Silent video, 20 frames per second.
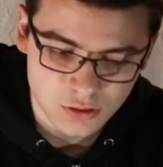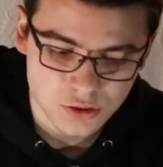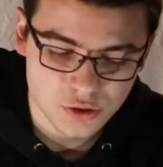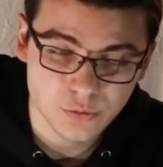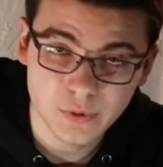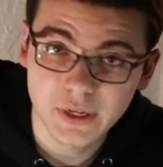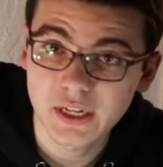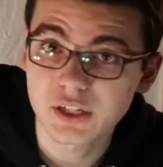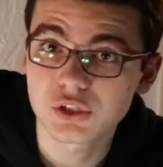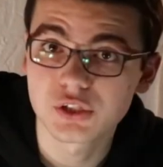So
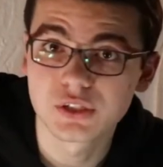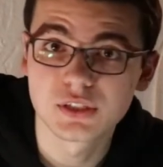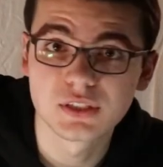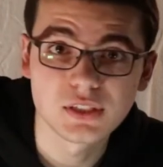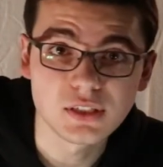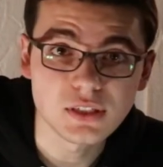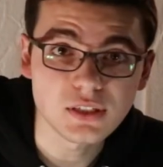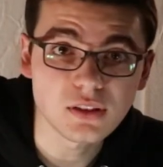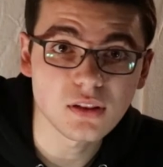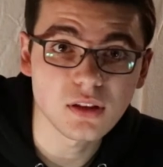we actually
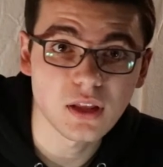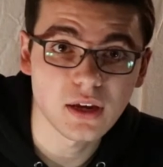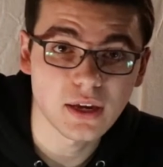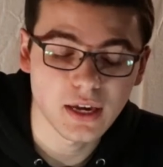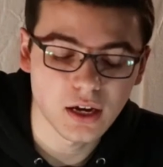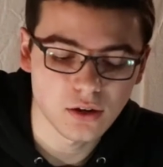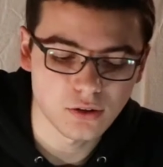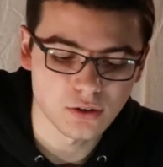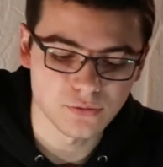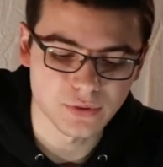did luck
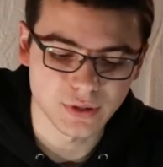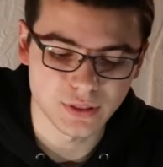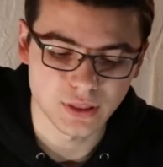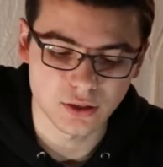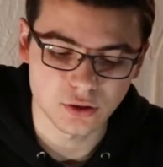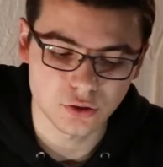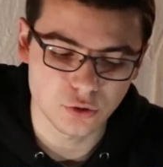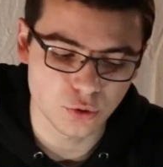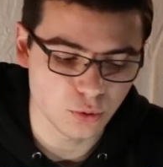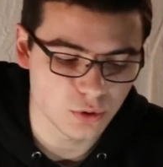out in the fact
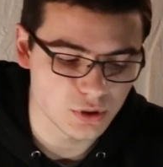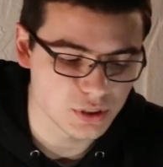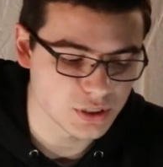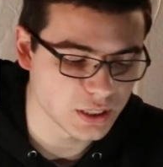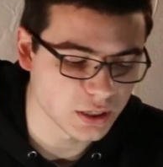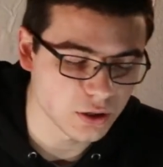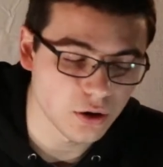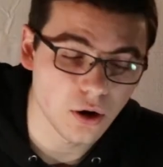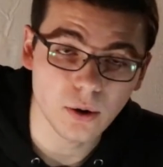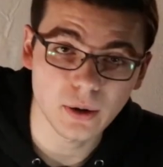that
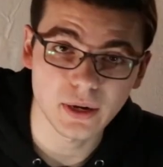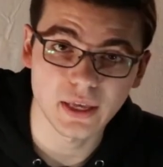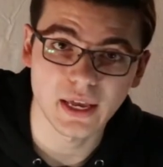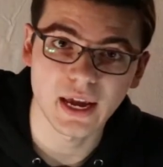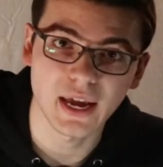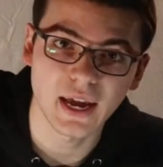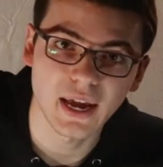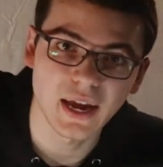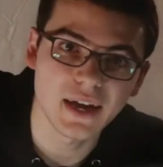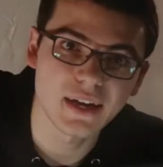Corsair already
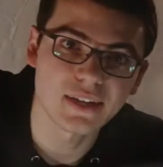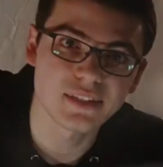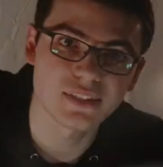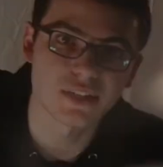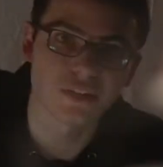has